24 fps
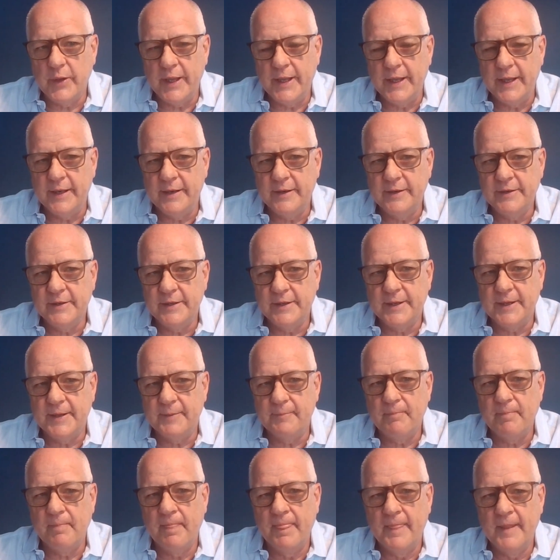and
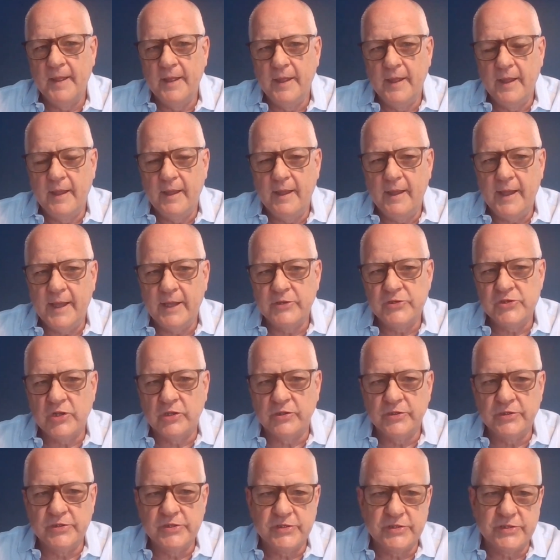our
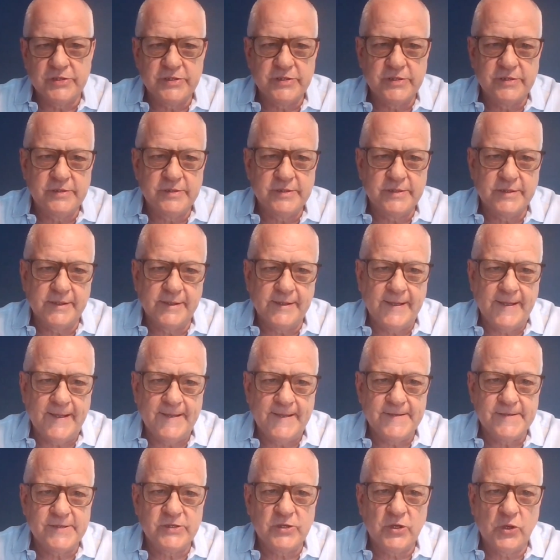geologist
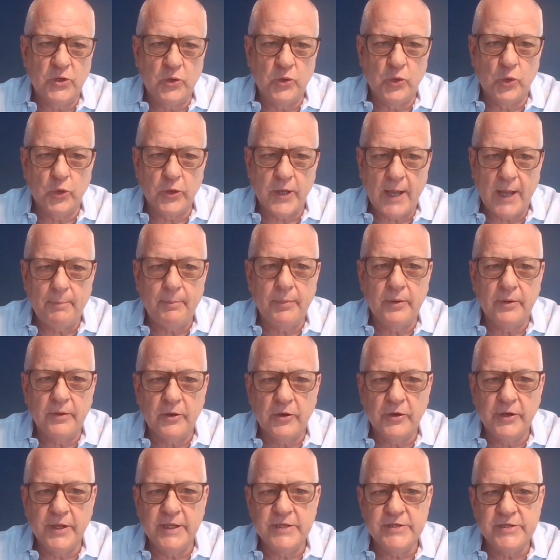has caught up
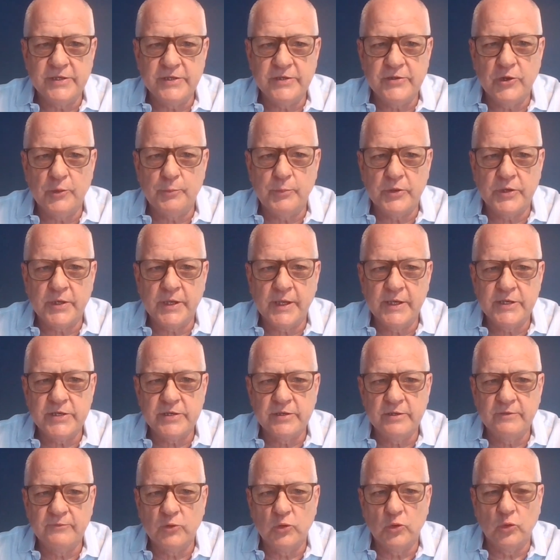on his
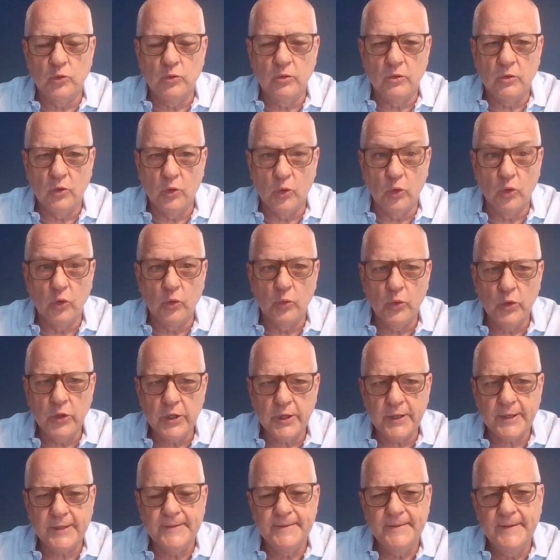interpretation of all the
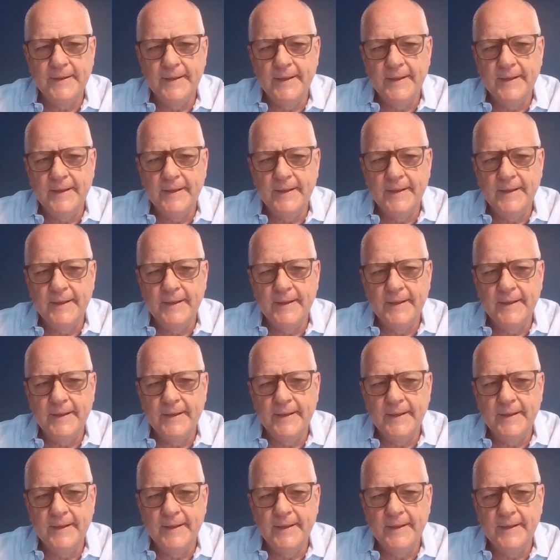work